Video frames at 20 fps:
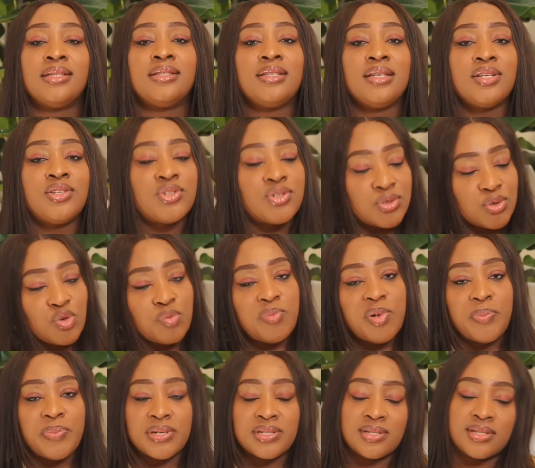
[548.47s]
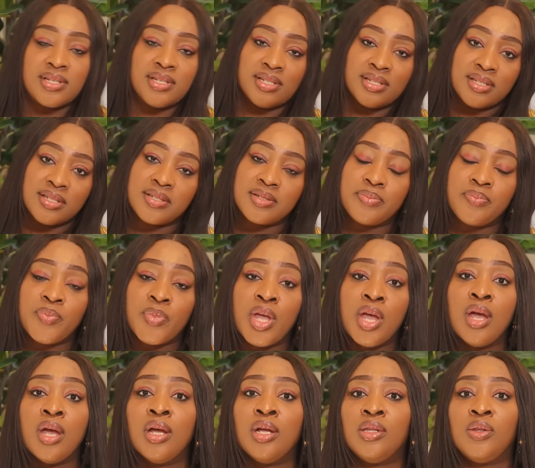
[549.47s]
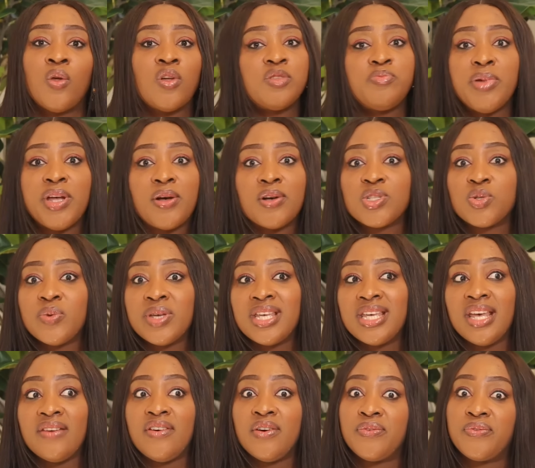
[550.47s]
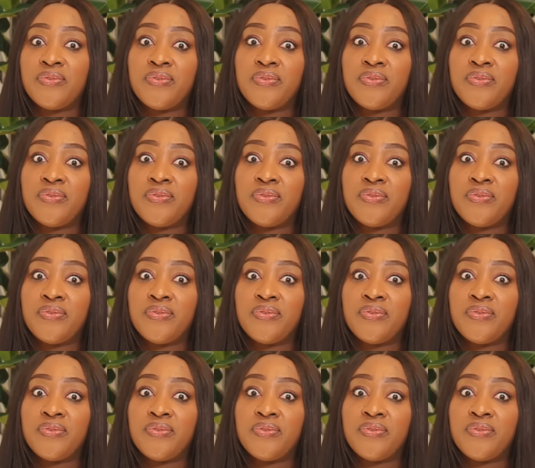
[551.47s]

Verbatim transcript: and it should be pursued, not because we give a